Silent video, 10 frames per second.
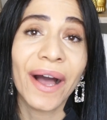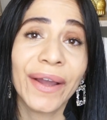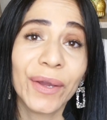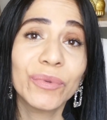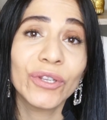
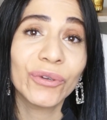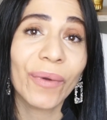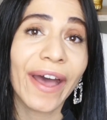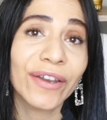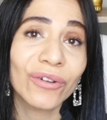I hope
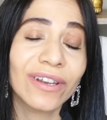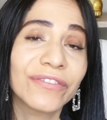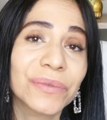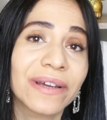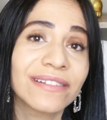you and your
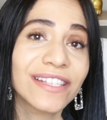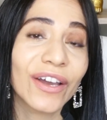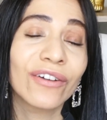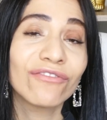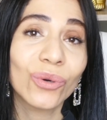loved ones
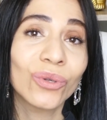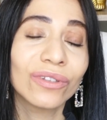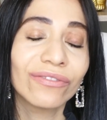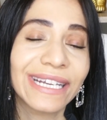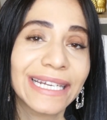are
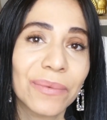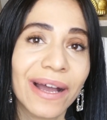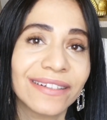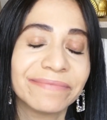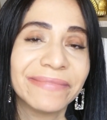all really
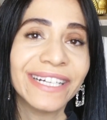well.